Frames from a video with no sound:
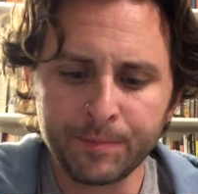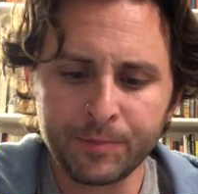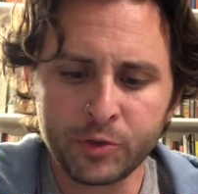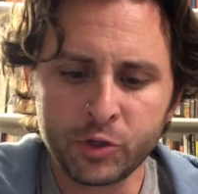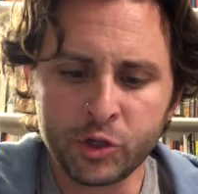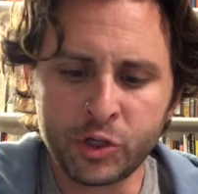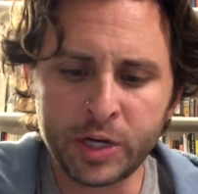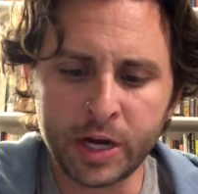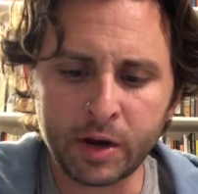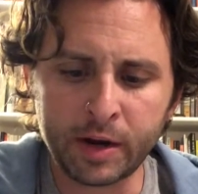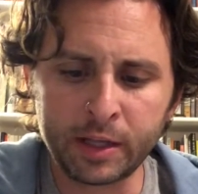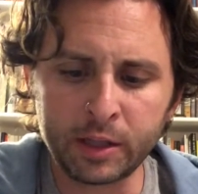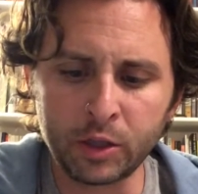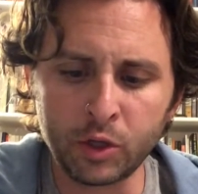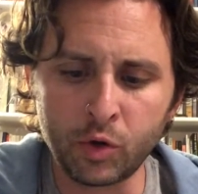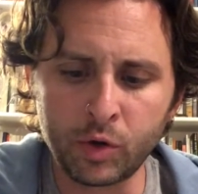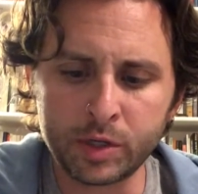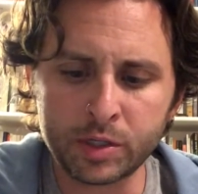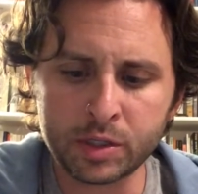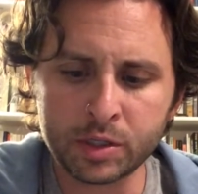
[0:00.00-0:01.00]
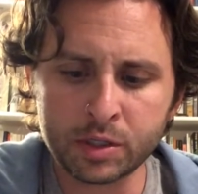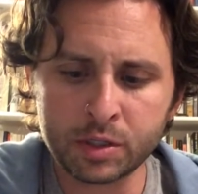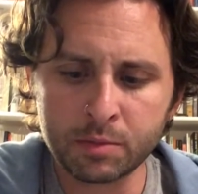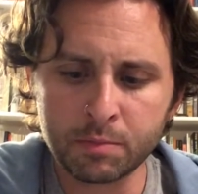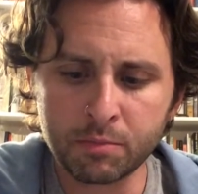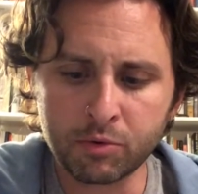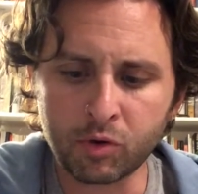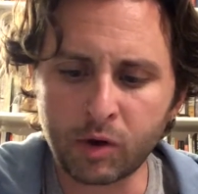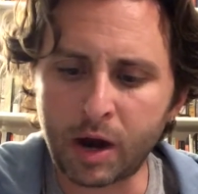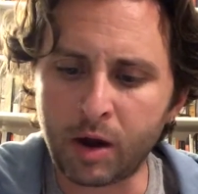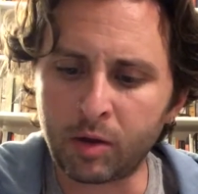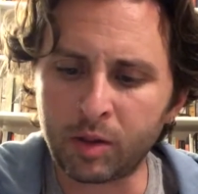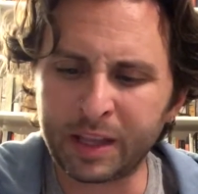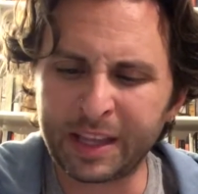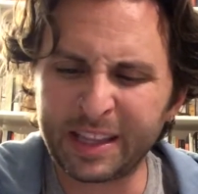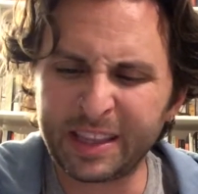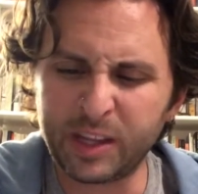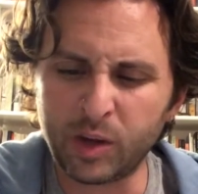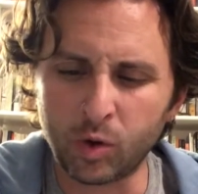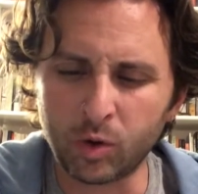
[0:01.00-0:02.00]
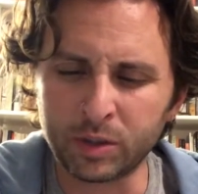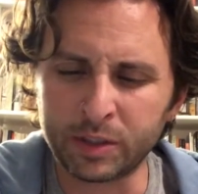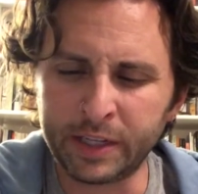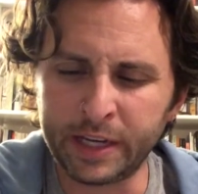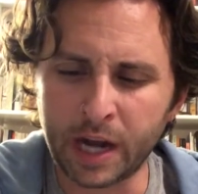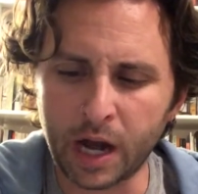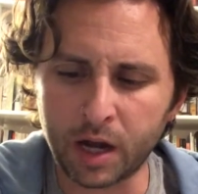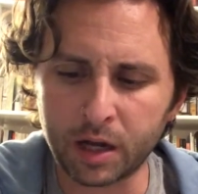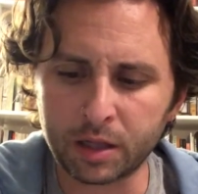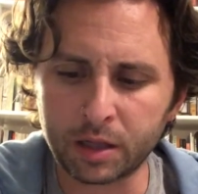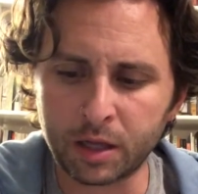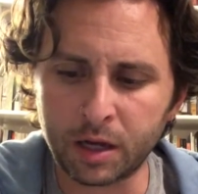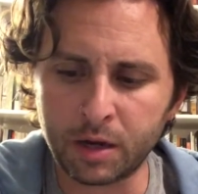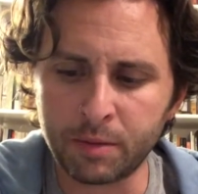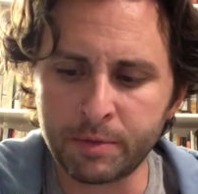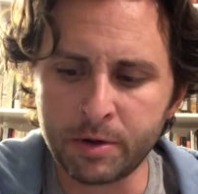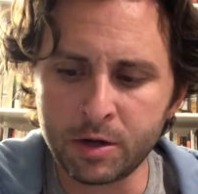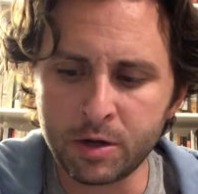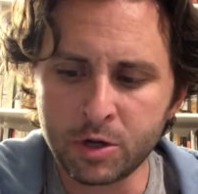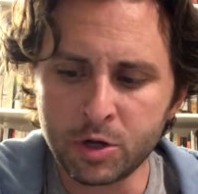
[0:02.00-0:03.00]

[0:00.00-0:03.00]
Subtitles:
Jerry Lewis, prowling the old yacht club,